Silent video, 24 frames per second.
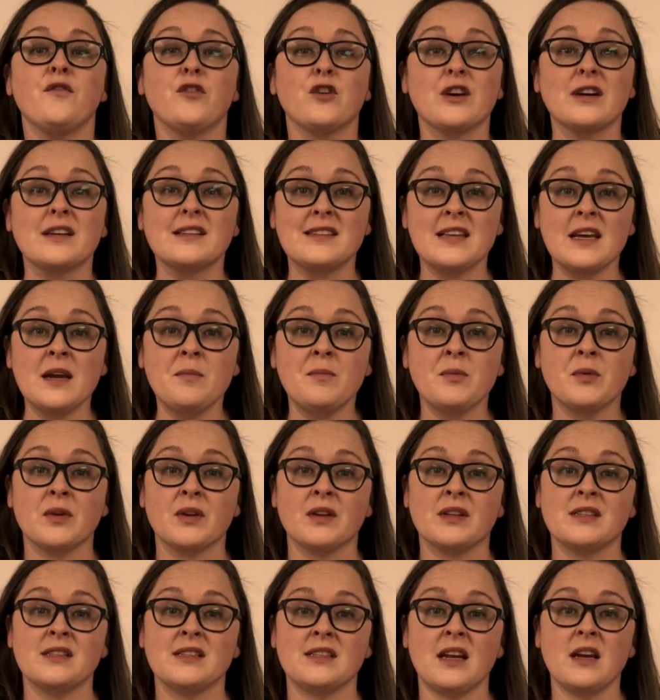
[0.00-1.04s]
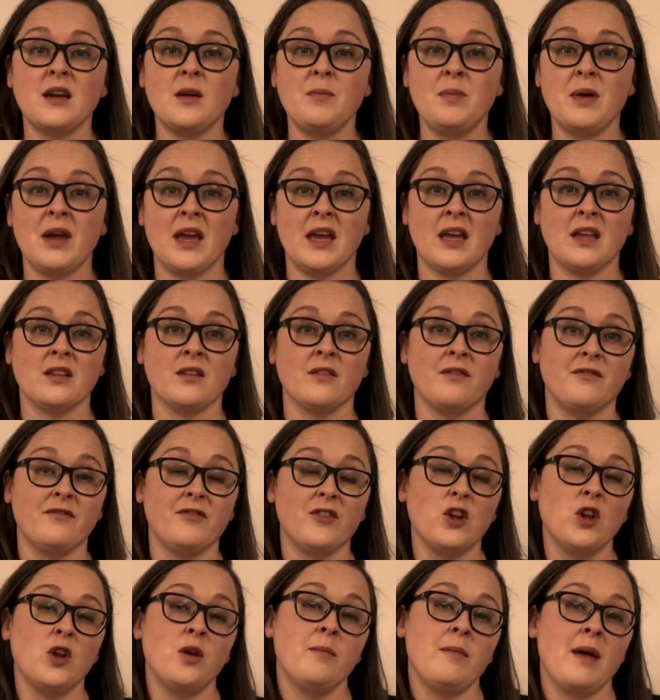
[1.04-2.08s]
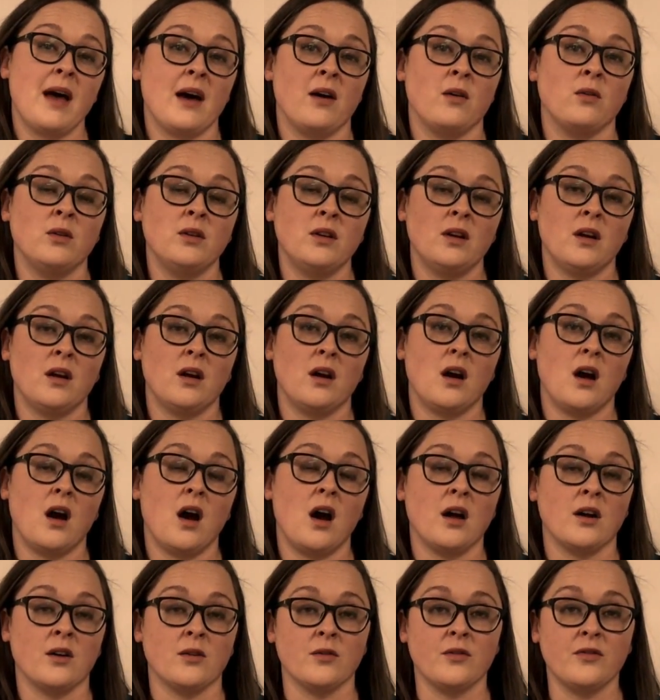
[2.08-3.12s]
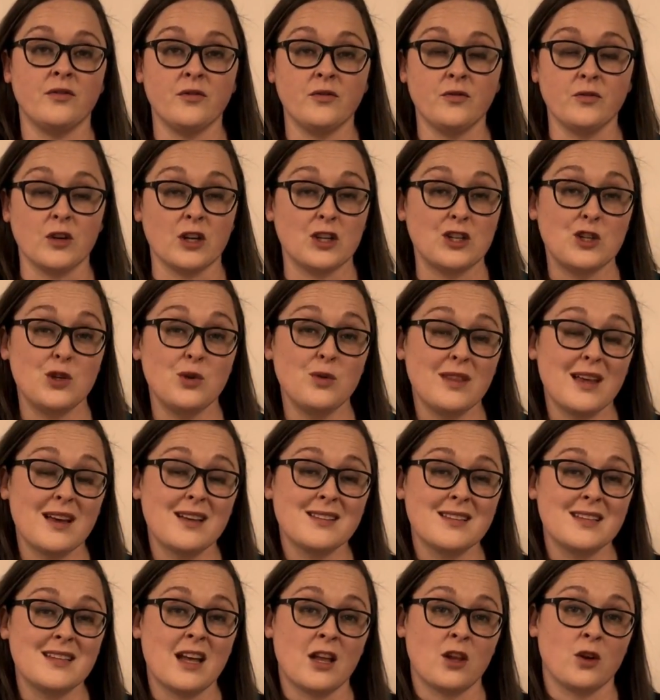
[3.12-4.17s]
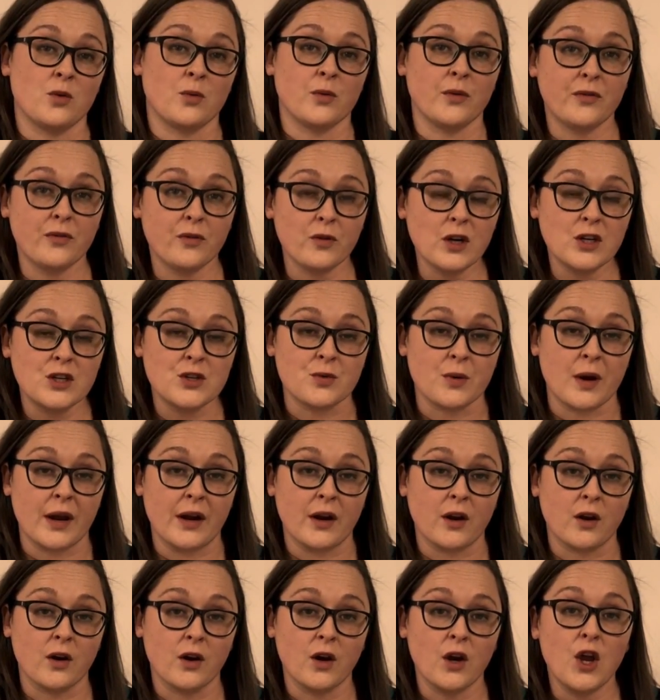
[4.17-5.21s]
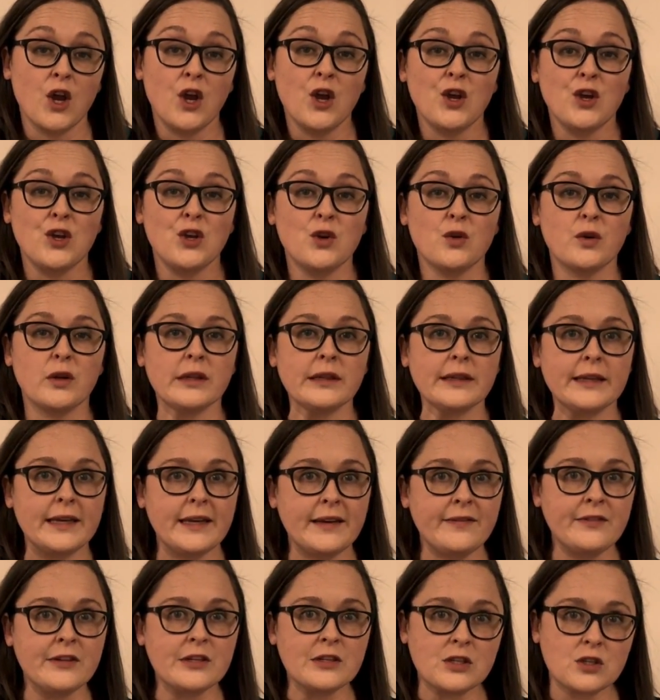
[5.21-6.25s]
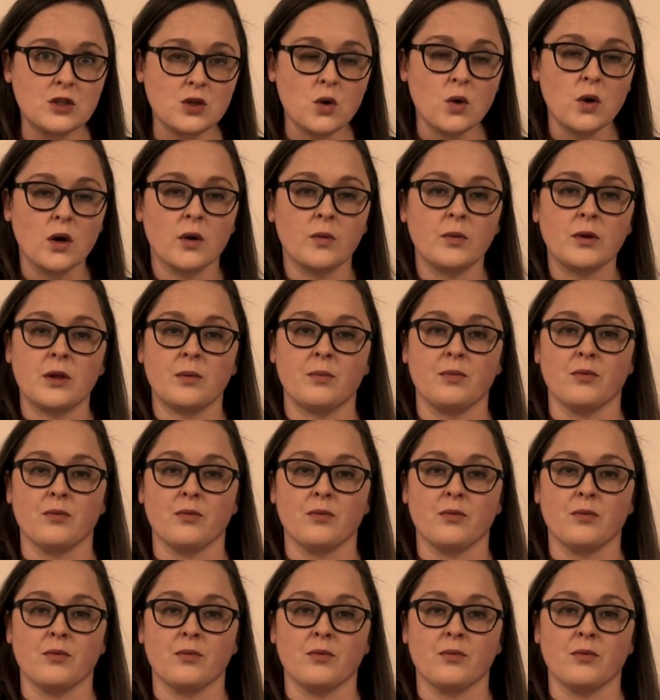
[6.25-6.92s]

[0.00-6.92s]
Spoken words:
For example, instead of paying the full amount on the $2,000 refrigerator, you could leave the store with a